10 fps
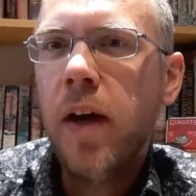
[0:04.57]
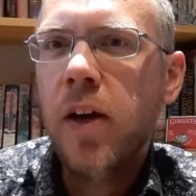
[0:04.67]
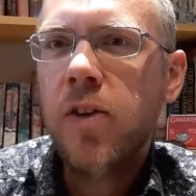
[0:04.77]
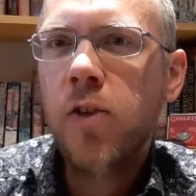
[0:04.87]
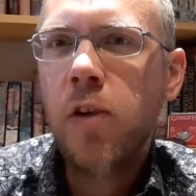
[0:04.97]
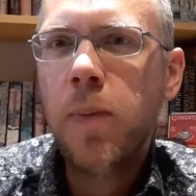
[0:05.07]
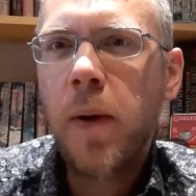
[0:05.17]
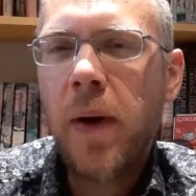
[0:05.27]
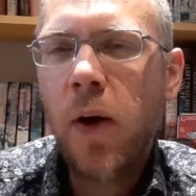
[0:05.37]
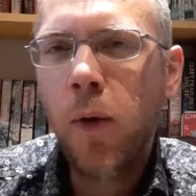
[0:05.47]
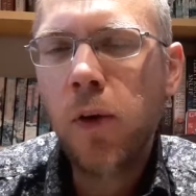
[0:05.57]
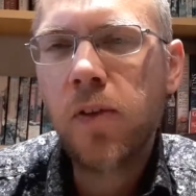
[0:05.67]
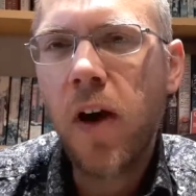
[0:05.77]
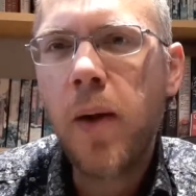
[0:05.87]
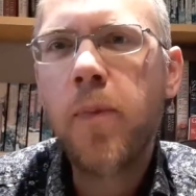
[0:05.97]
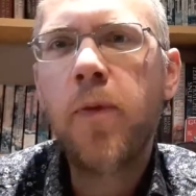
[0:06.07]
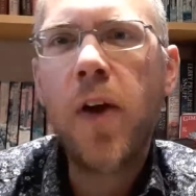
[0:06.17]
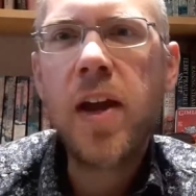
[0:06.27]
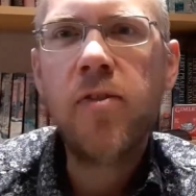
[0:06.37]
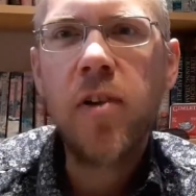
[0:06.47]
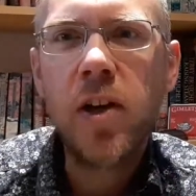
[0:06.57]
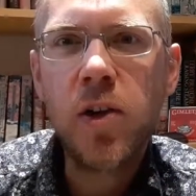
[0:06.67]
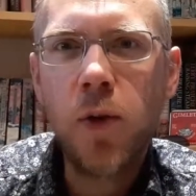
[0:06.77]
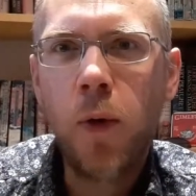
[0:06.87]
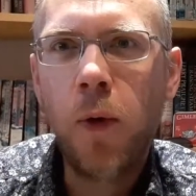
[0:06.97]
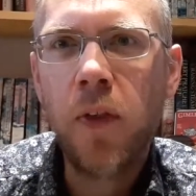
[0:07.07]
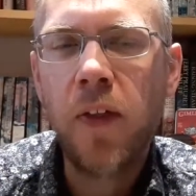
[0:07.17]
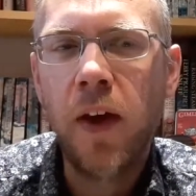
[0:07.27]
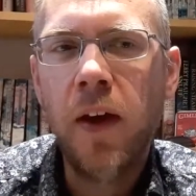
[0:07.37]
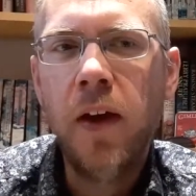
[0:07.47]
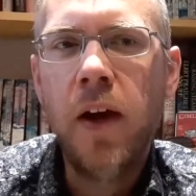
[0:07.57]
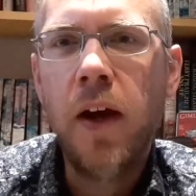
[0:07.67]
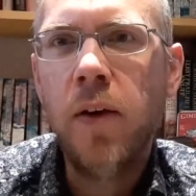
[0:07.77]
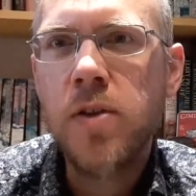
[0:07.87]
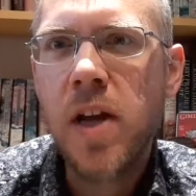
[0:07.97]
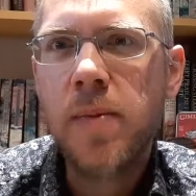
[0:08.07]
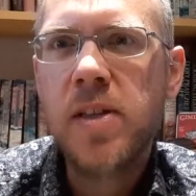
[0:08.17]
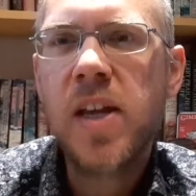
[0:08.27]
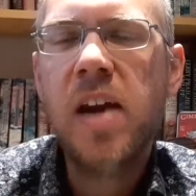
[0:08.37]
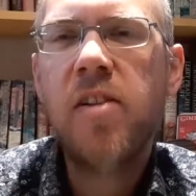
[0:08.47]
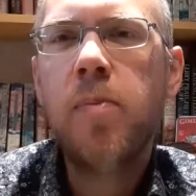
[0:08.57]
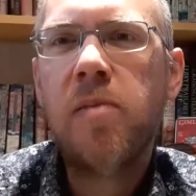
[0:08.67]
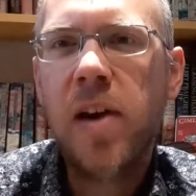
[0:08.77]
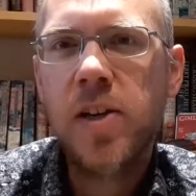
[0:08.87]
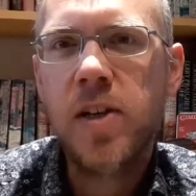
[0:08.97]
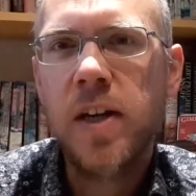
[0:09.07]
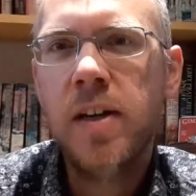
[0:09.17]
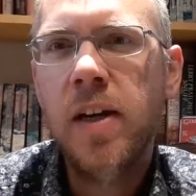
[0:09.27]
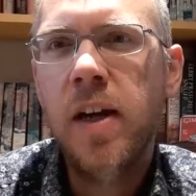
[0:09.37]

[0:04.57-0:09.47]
a story by my all-time favourite author, whose name is Terry Pratchett.